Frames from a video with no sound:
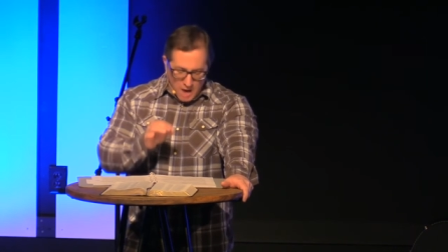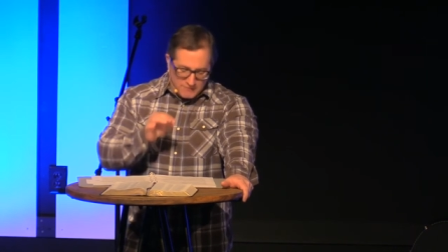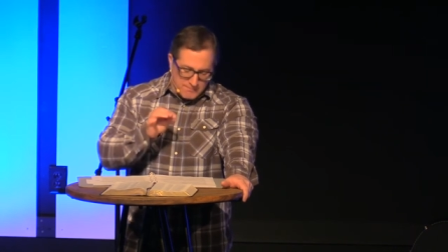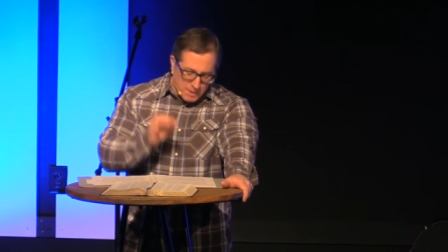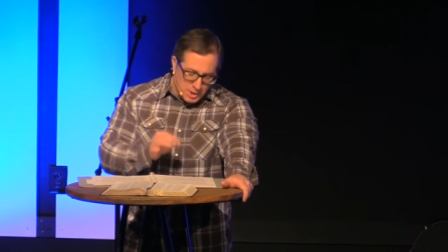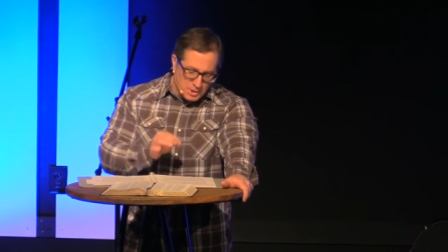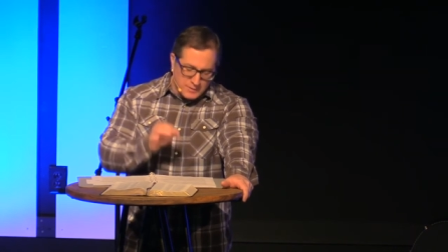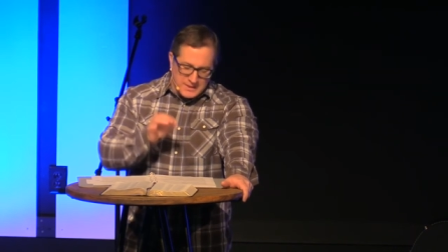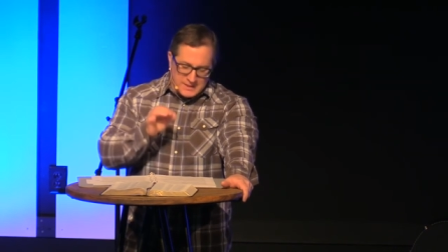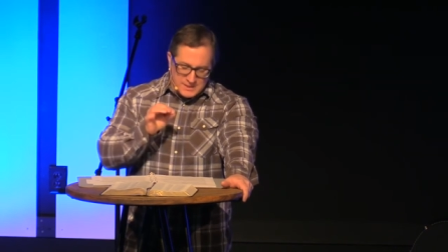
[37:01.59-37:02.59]
of
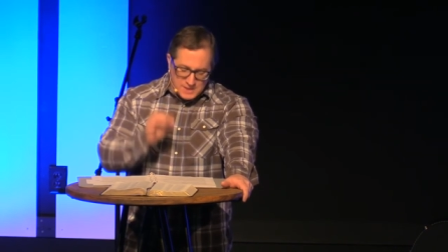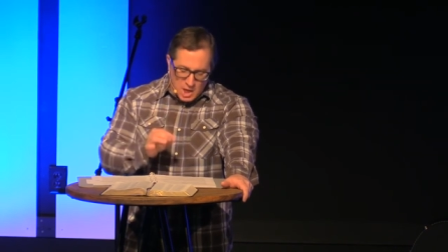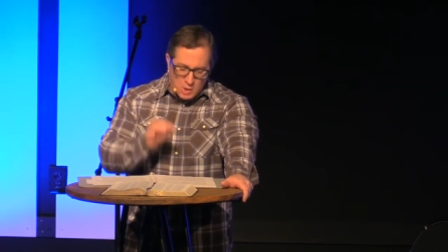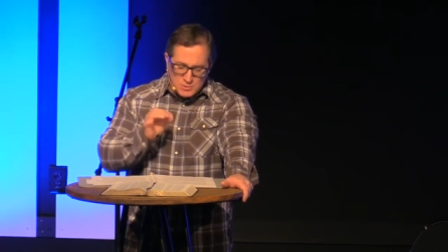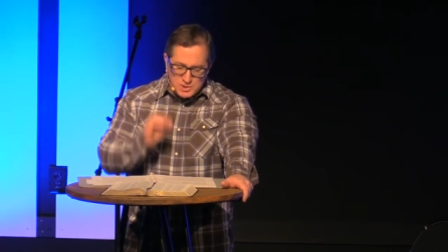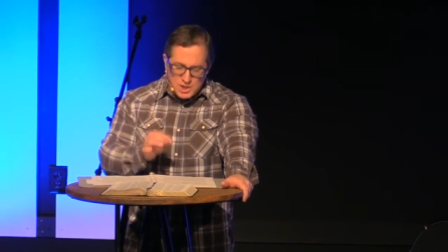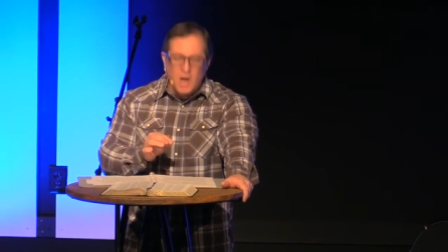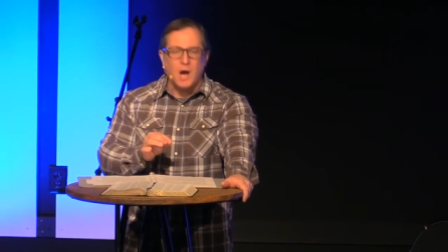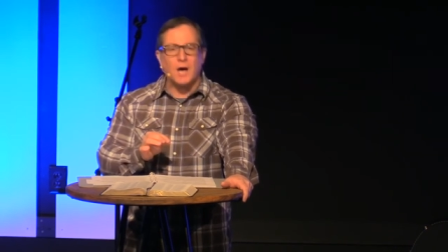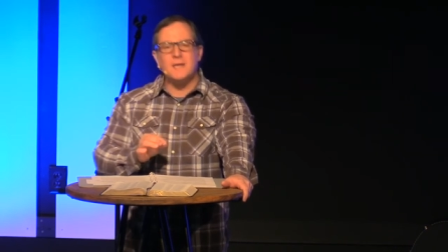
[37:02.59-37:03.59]
murdering His own
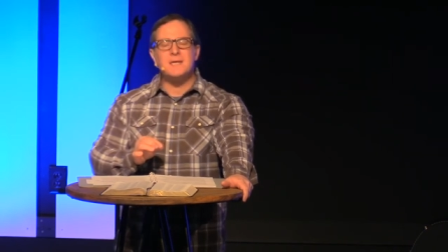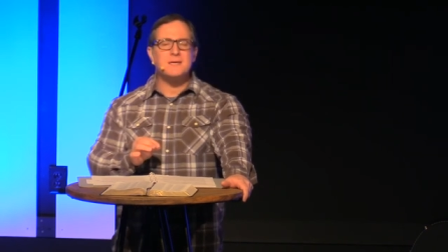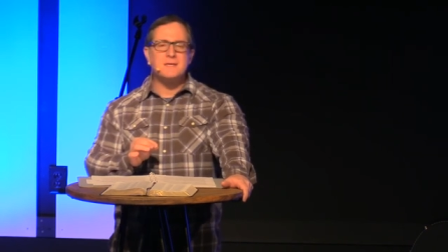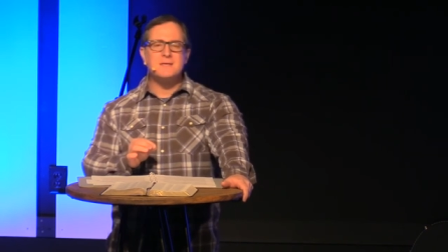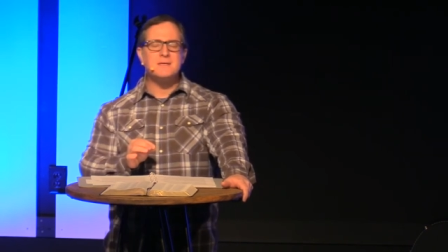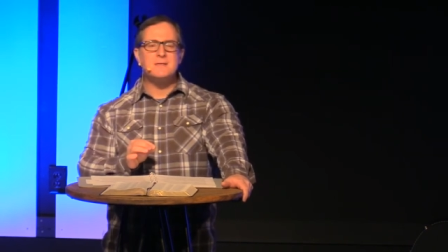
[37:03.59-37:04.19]
Son,